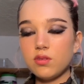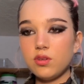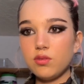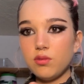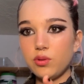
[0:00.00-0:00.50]

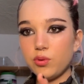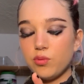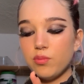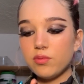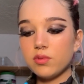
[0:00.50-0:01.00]
your
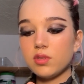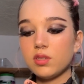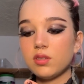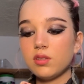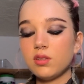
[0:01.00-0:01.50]
loop,
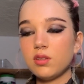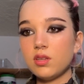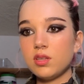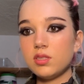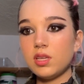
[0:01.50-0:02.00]

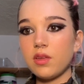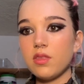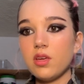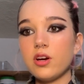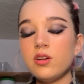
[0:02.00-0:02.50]
take the
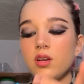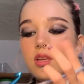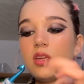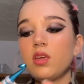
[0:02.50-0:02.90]
yarn.